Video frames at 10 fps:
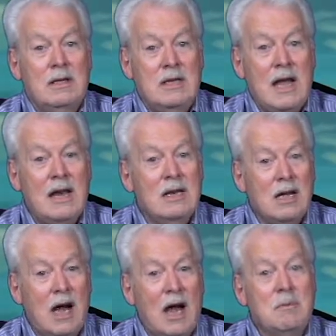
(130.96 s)
10
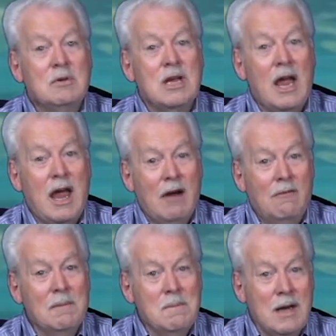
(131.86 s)
times
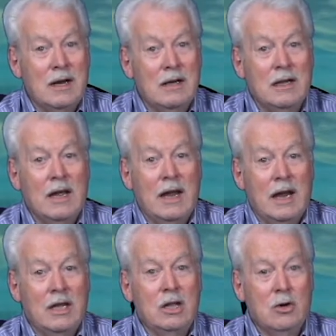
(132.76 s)
every minute
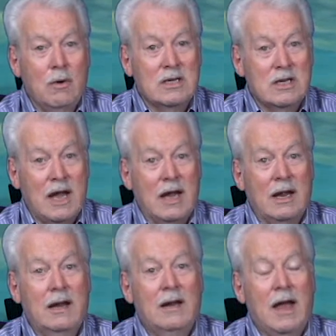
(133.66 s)
in the USA.
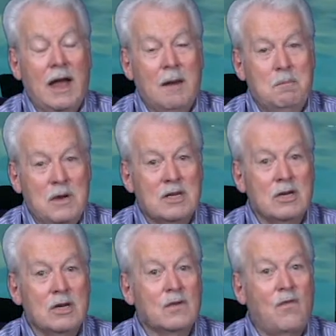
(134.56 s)
A
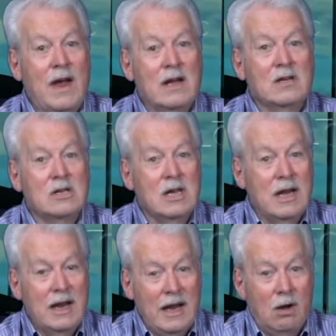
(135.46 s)
business fails to
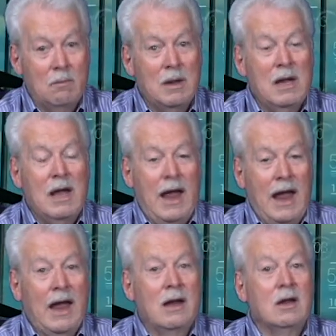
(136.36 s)
get help
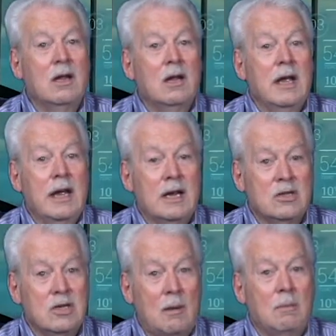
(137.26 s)
and
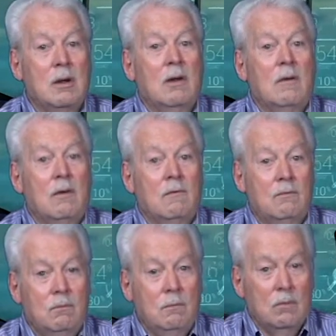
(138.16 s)
ends up
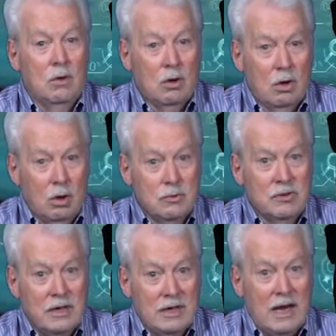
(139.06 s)

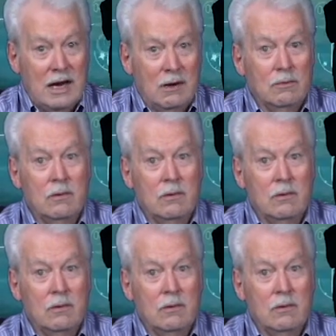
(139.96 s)
closing down.